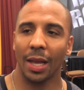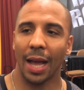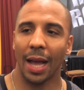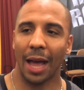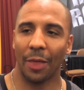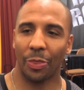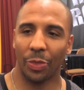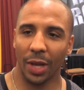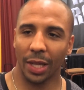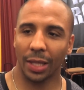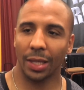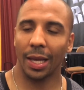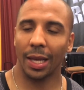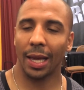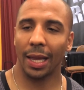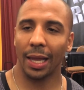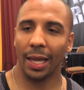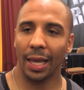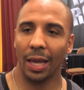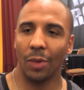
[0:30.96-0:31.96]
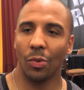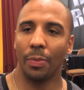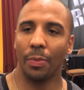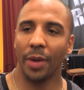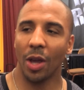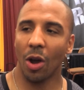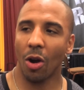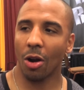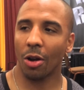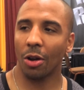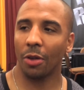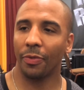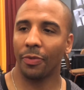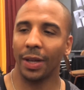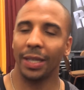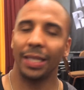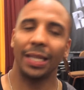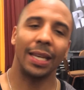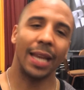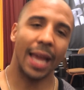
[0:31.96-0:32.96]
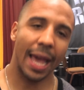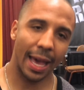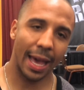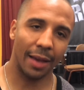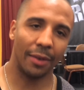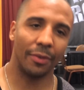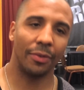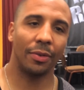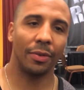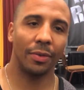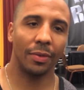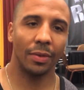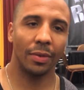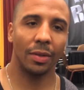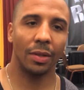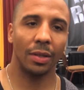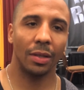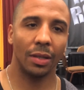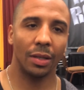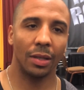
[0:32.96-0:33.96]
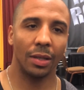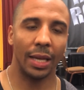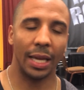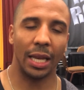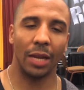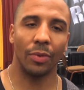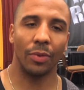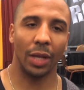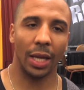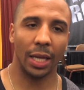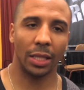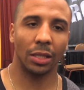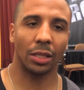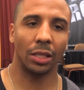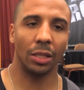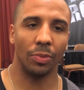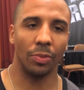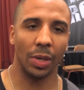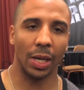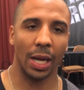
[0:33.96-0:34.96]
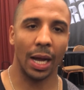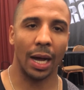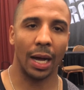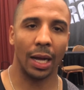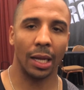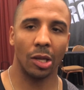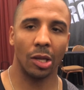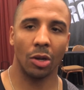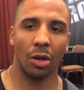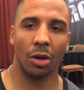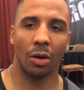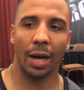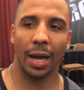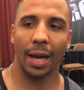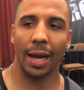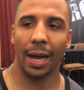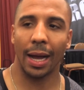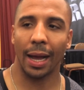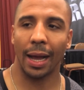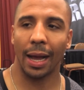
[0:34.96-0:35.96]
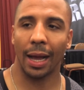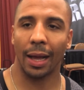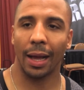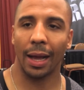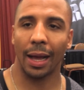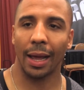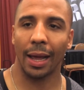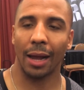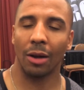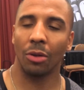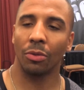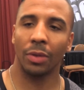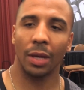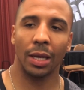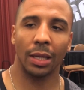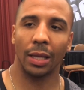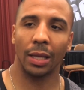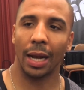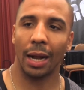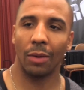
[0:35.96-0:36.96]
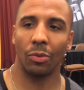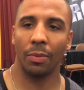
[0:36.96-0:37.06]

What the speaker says: I think that it would be harder if I didn't have any relationship with God. You know, I don't think that I